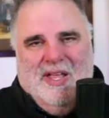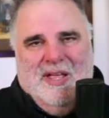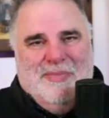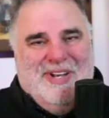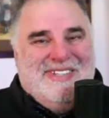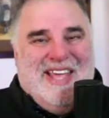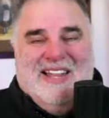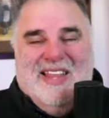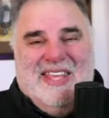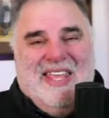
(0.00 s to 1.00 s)
but it's kind
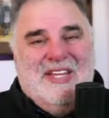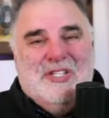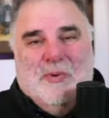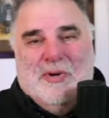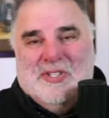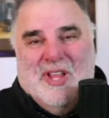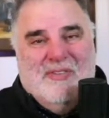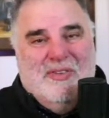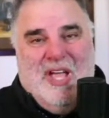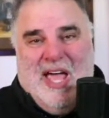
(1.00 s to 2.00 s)
of like any sports
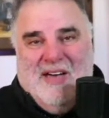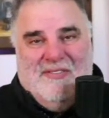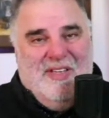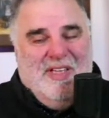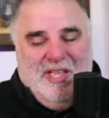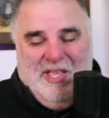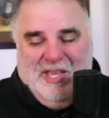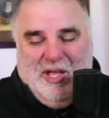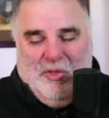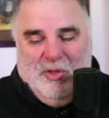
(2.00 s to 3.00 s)
level you have.
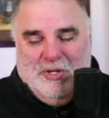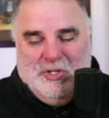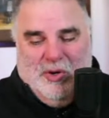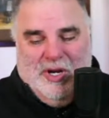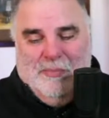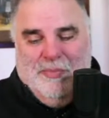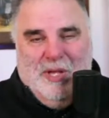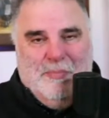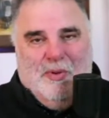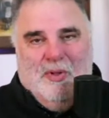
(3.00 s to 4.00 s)
The majority of
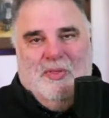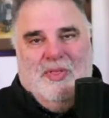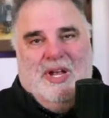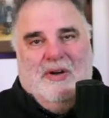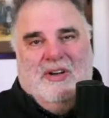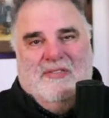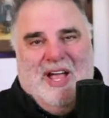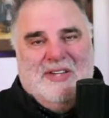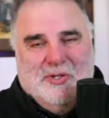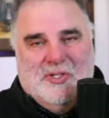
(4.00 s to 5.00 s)
people that are
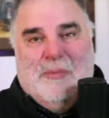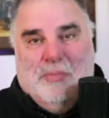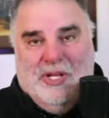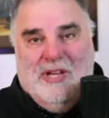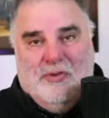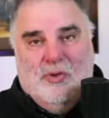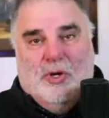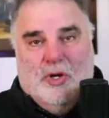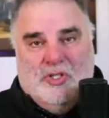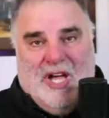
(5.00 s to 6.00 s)
advisors, I believe, do a
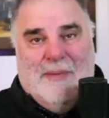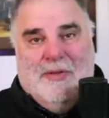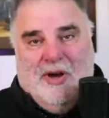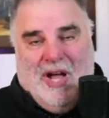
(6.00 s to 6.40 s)
good job and they're